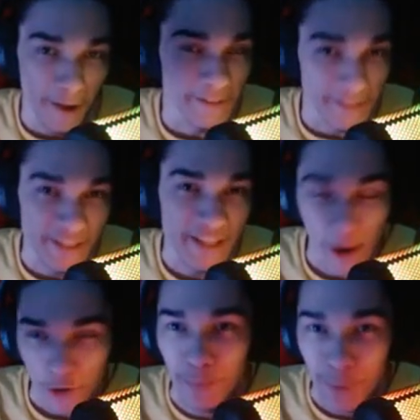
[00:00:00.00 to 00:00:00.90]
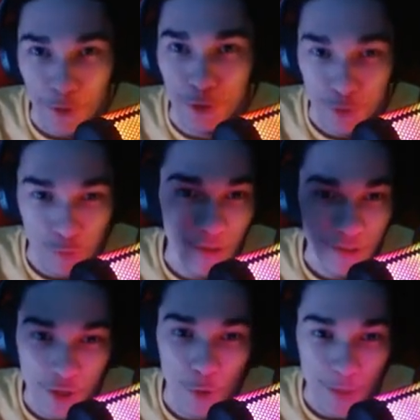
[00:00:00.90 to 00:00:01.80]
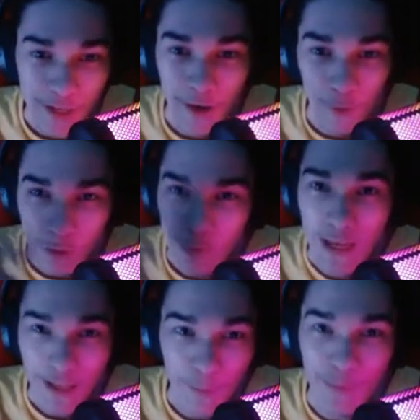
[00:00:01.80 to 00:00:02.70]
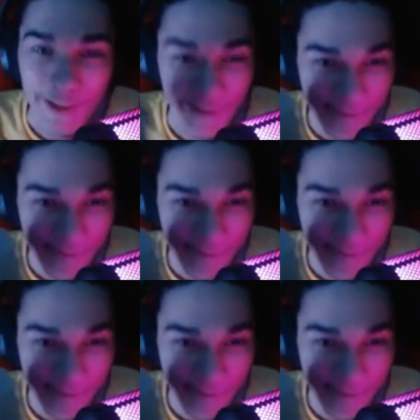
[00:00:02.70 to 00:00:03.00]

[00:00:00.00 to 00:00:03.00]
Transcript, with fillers: this is how computers run, so we uh we wait a bit.